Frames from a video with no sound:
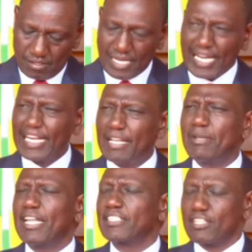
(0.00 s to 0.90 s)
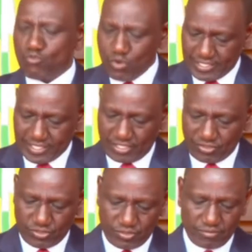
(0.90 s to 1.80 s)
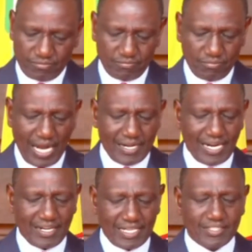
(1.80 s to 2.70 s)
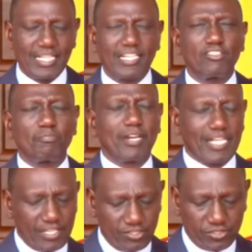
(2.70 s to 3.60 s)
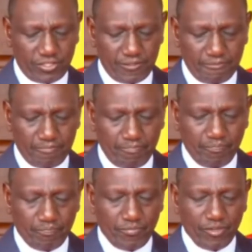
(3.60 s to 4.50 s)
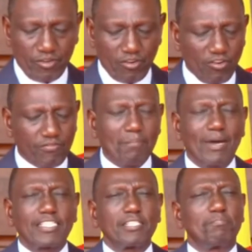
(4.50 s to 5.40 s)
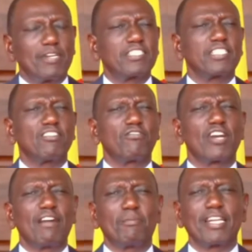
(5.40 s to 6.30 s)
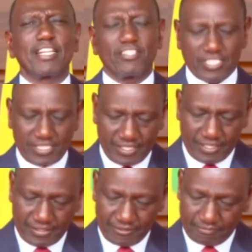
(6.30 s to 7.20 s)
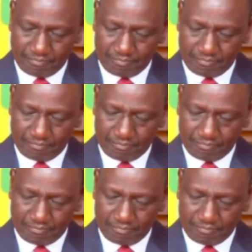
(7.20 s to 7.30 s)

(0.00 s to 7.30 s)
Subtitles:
eliminating wastage and unnecessary duplication of a multiplicity of government agencies,